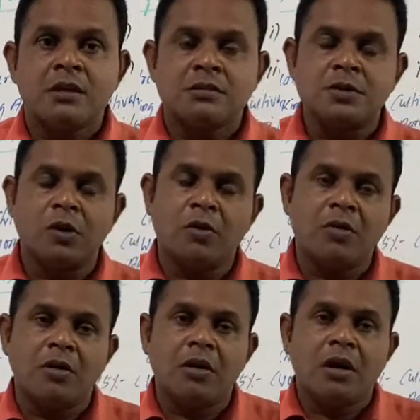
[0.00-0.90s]

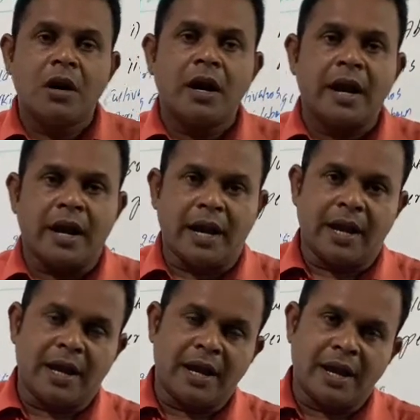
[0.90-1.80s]
So
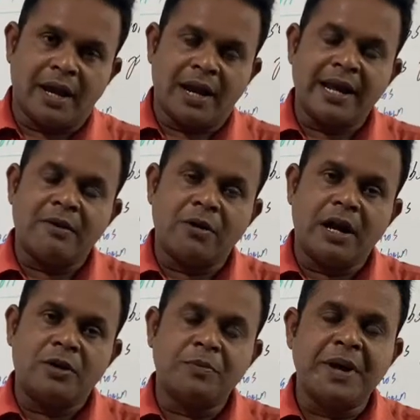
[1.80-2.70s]
like
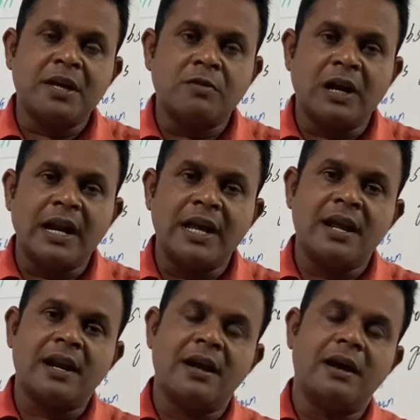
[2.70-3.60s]
to make you
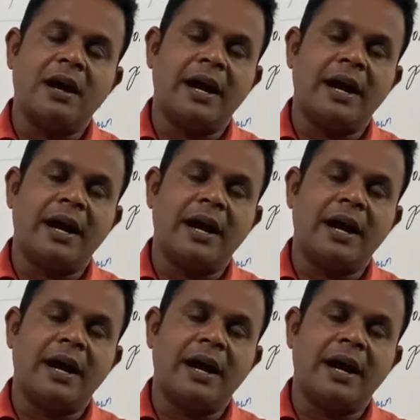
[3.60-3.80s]
clear,